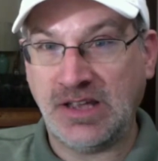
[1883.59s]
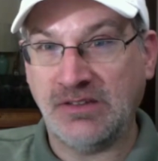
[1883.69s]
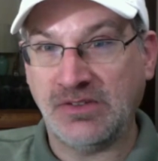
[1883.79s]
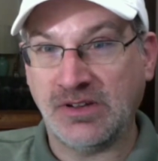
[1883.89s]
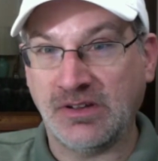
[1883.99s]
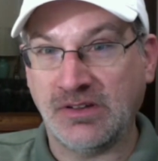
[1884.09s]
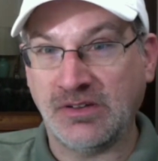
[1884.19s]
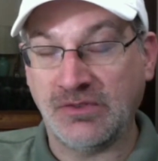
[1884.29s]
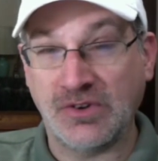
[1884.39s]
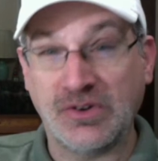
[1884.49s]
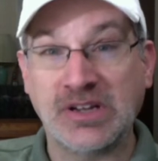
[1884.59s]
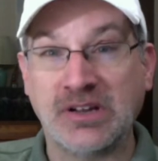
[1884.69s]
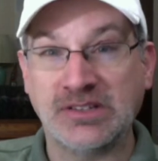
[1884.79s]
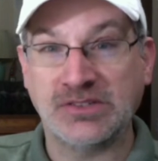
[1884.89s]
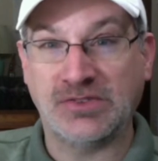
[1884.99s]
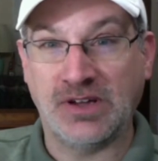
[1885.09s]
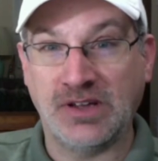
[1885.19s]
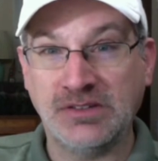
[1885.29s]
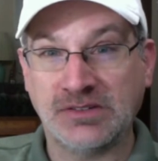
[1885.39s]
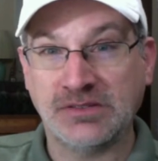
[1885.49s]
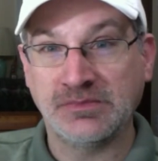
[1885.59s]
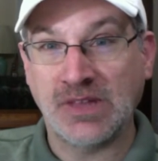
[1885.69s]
Have a very nice flight.